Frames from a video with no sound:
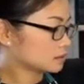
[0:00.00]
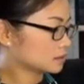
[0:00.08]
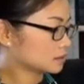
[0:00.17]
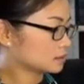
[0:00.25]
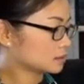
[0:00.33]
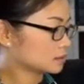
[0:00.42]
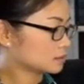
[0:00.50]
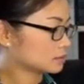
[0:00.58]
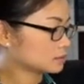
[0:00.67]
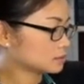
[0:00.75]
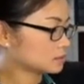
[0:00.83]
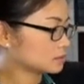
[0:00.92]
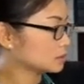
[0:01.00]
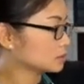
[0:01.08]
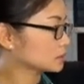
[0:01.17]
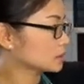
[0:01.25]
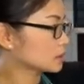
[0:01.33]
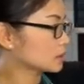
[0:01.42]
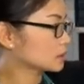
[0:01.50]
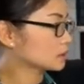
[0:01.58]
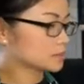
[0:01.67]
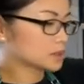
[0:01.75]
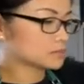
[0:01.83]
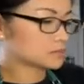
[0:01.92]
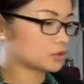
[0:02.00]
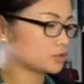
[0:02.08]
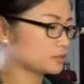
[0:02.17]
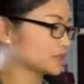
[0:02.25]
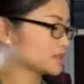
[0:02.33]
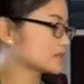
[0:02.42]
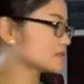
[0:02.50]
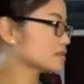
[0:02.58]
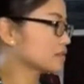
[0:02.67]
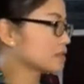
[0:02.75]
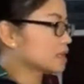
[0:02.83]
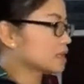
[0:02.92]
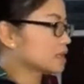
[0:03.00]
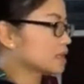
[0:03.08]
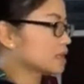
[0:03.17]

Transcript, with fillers: There you go. Okay, a bit more, but that's okay.